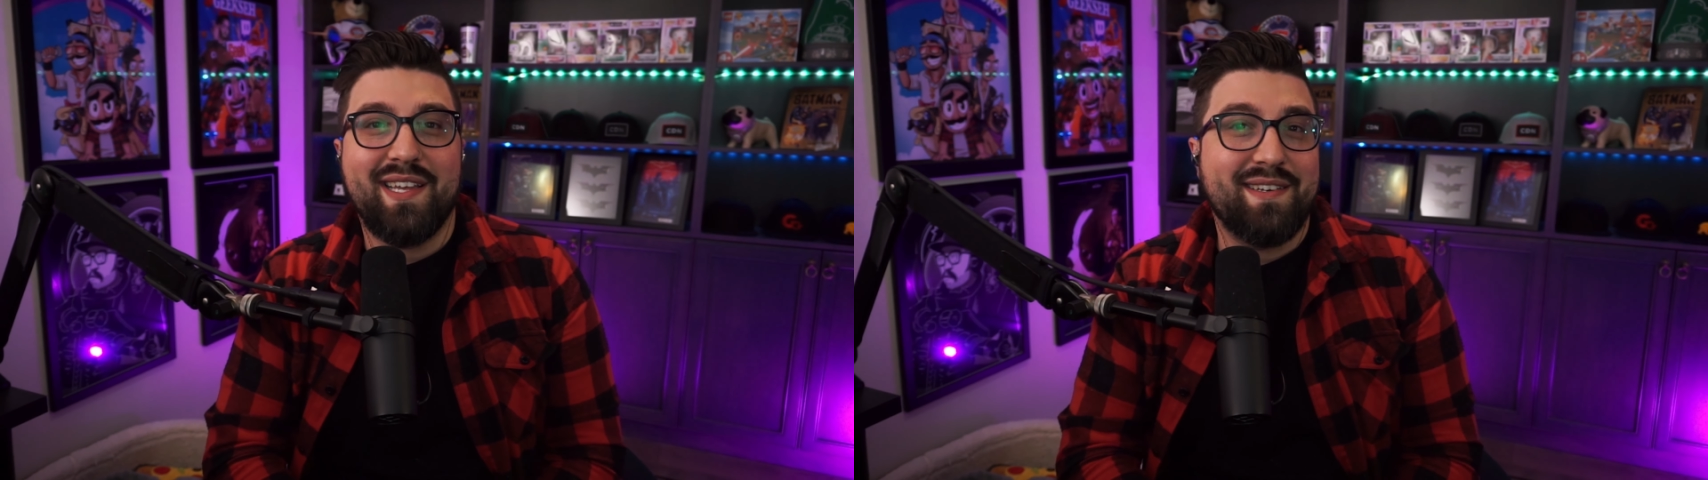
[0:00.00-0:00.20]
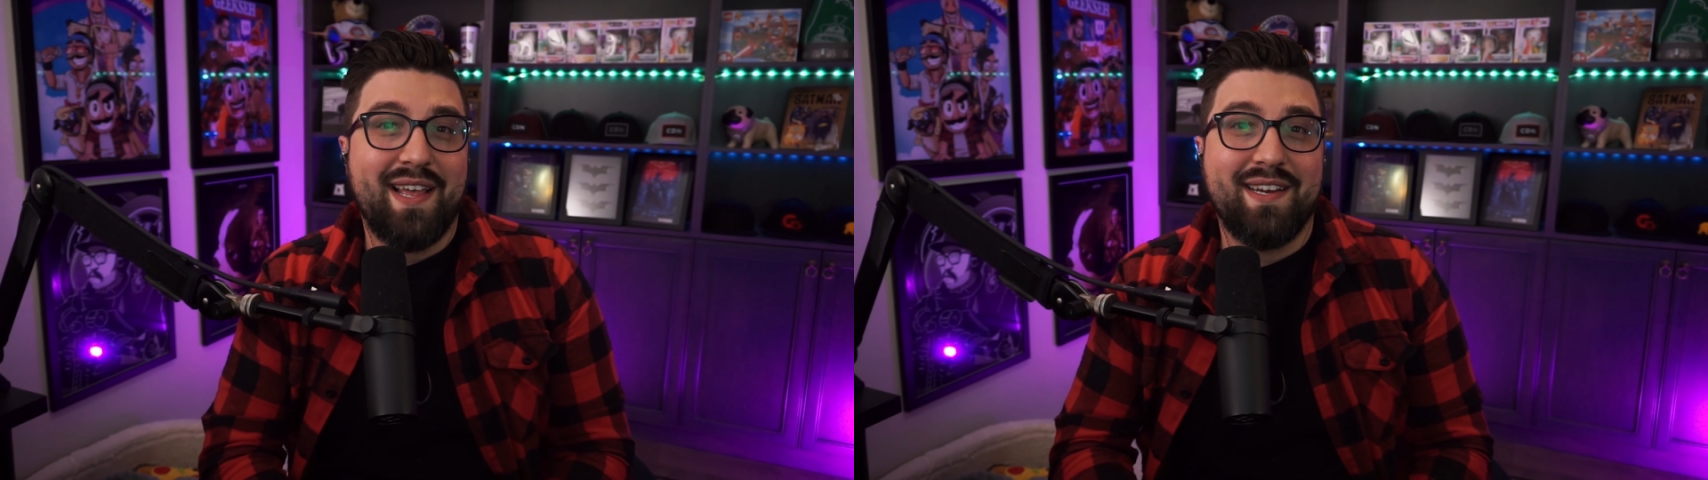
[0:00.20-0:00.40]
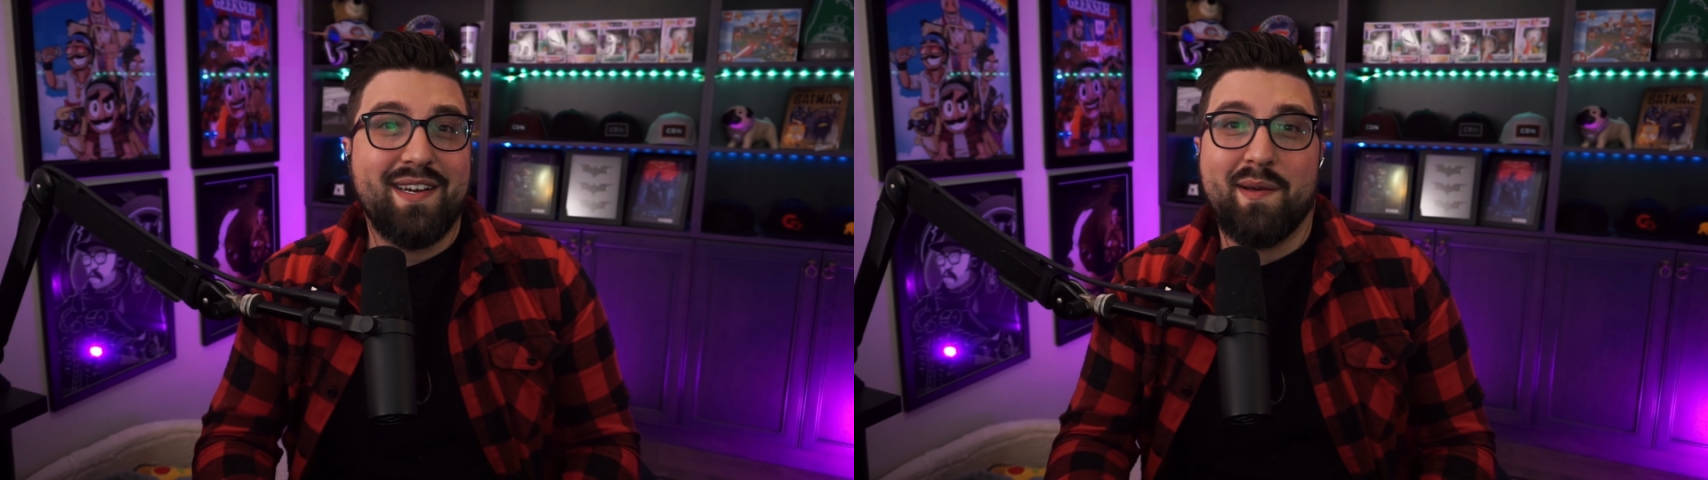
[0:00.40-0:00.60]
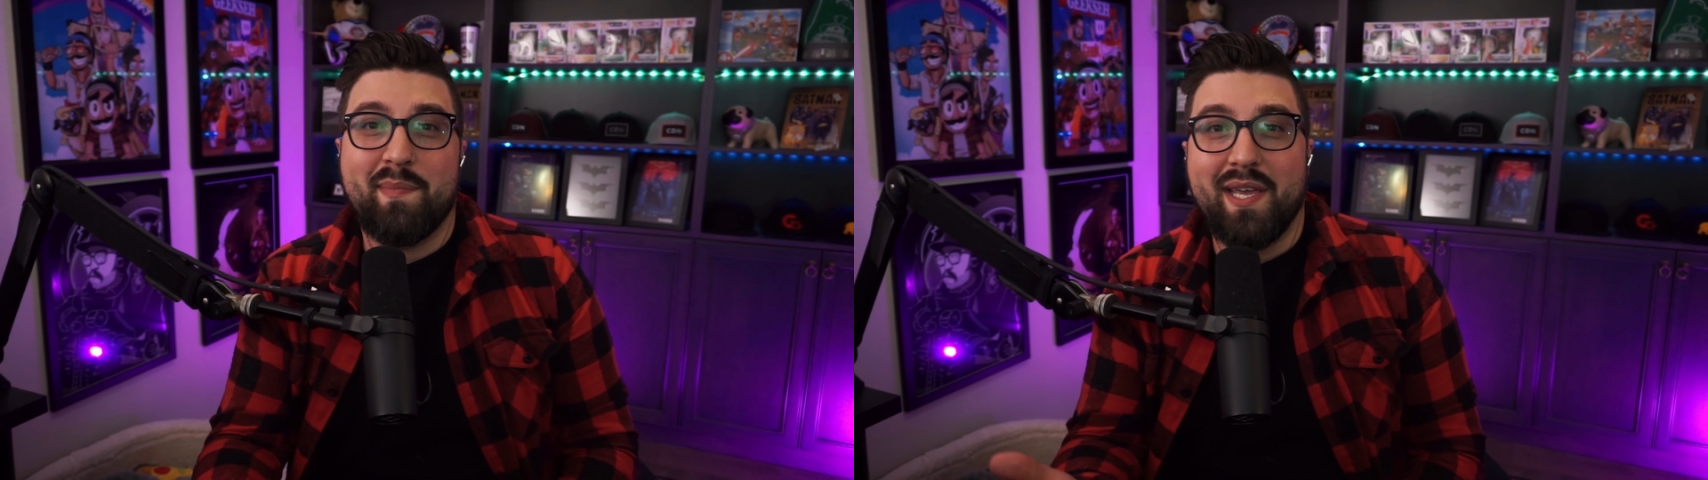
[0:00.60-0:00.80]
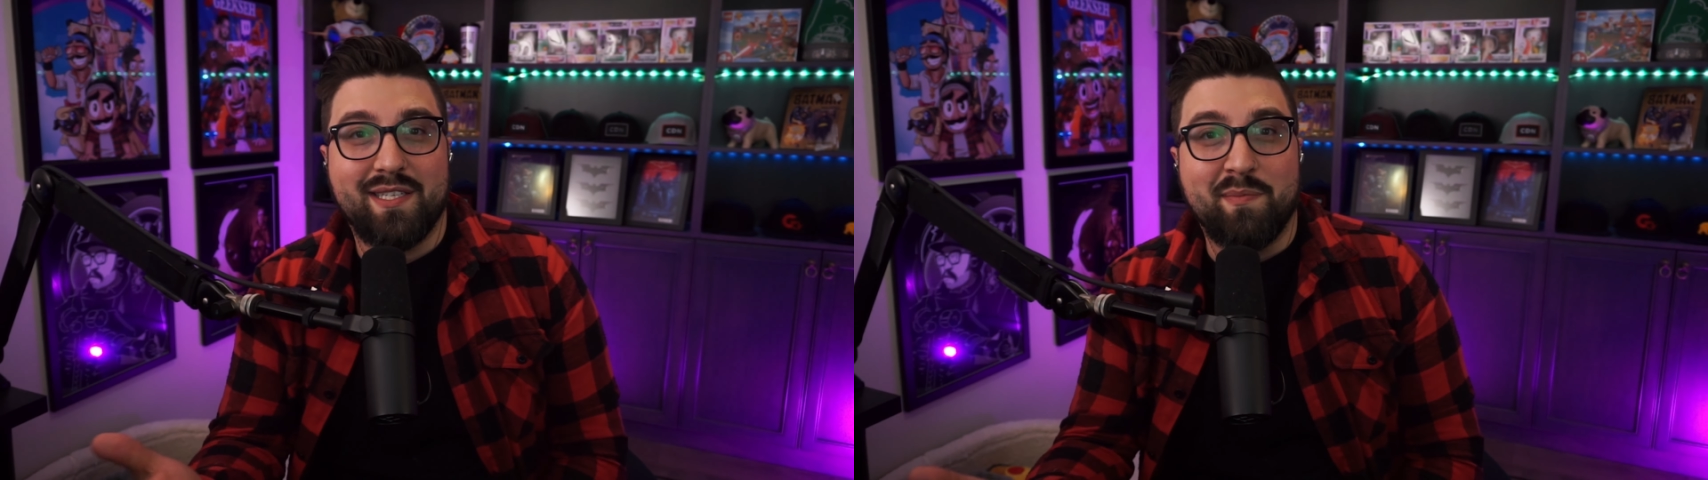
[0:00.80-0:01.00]
It ended up
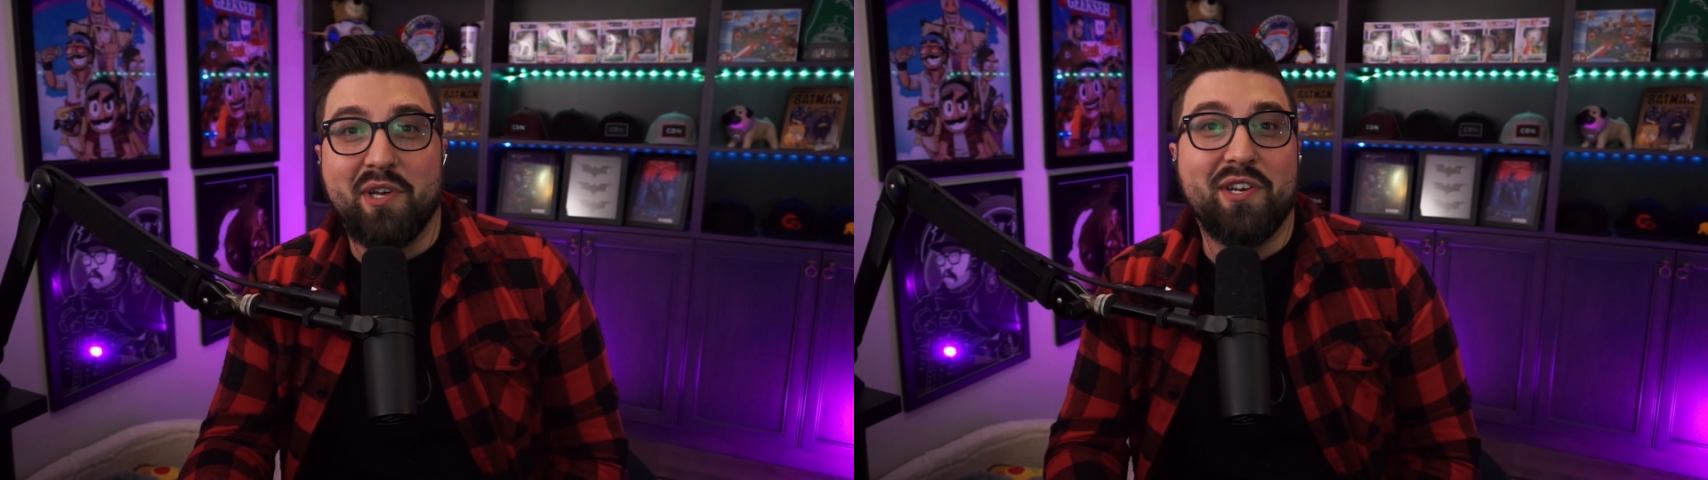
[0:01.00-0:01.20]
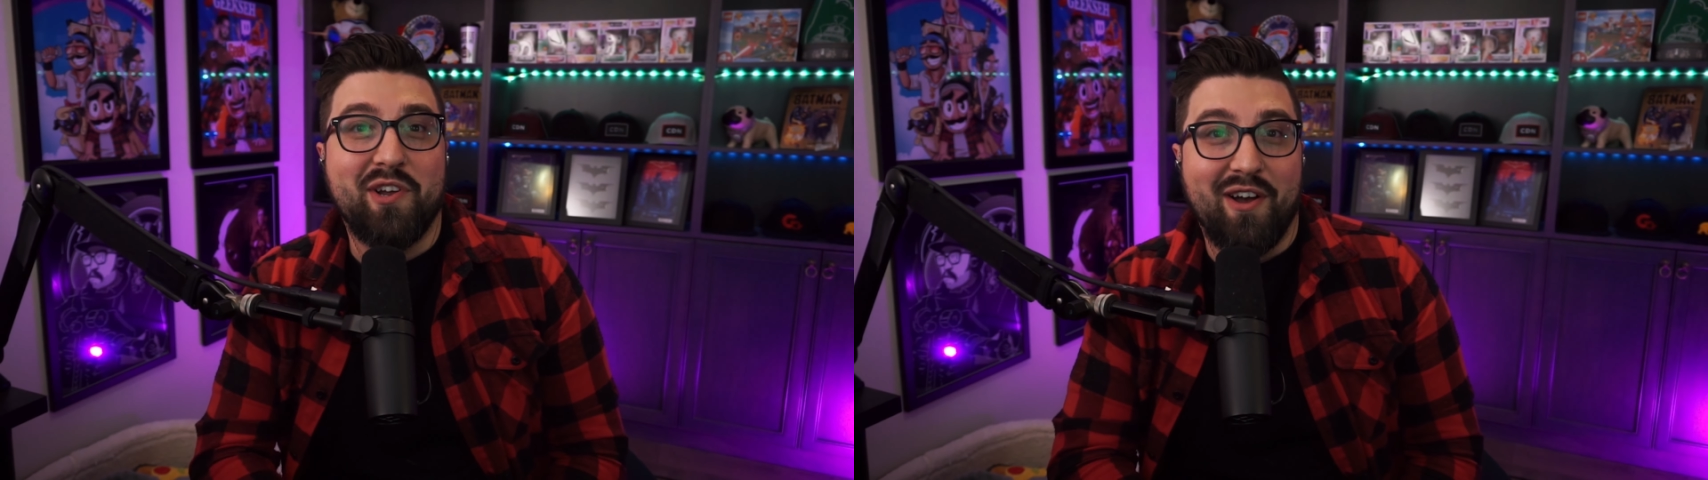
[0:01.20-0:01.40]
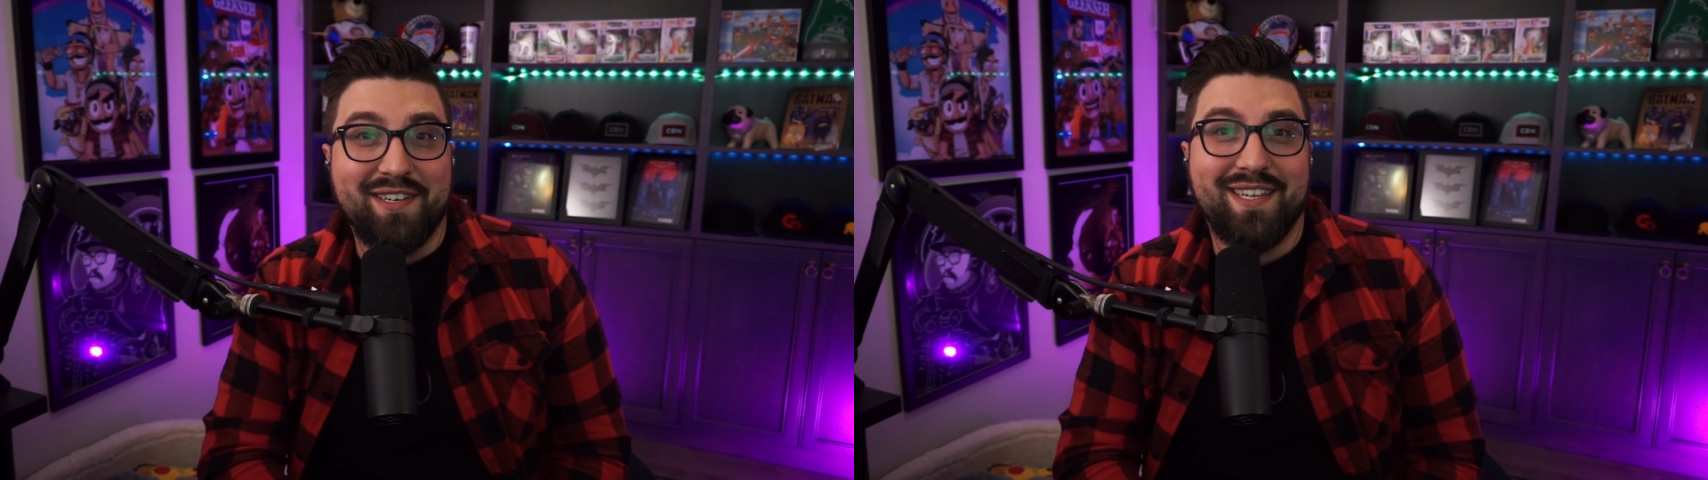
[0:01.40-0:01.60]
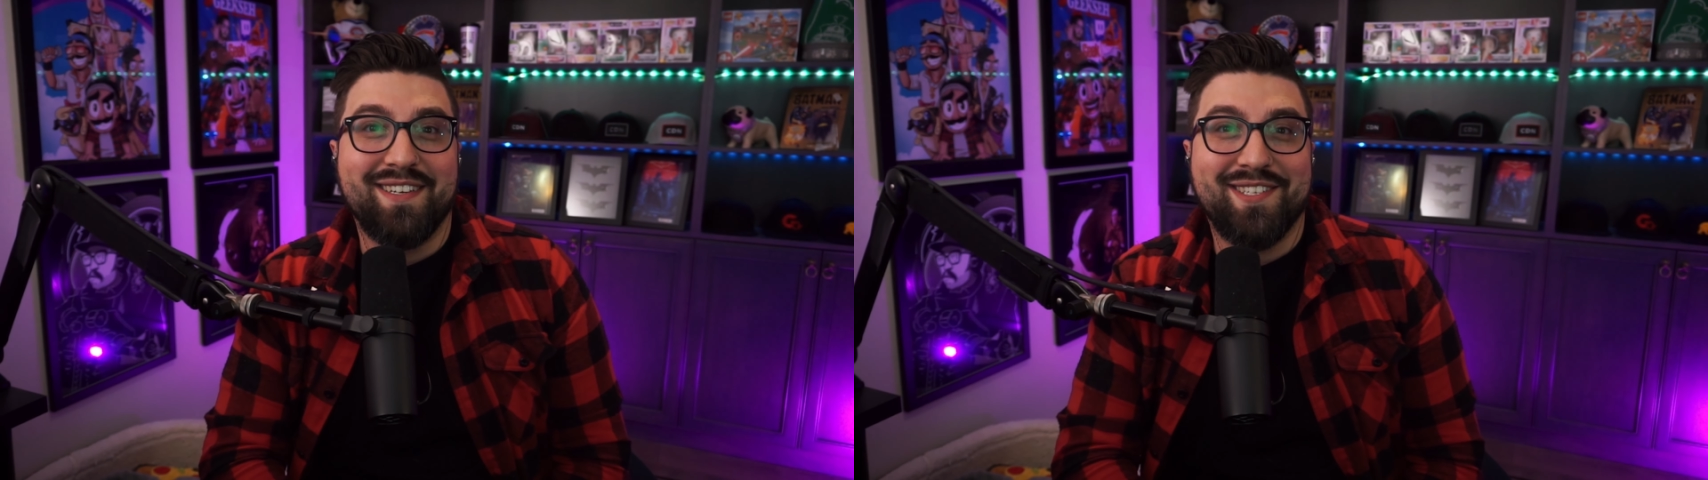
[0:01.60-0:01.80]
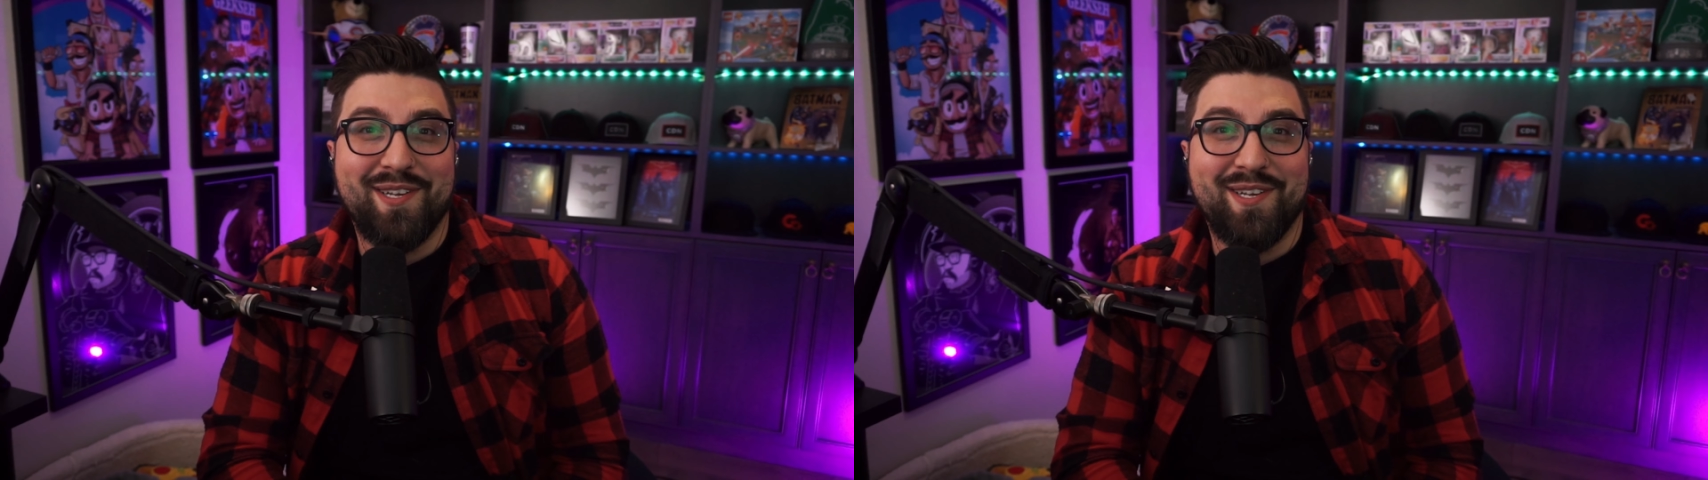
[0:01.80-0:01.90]
being some good content.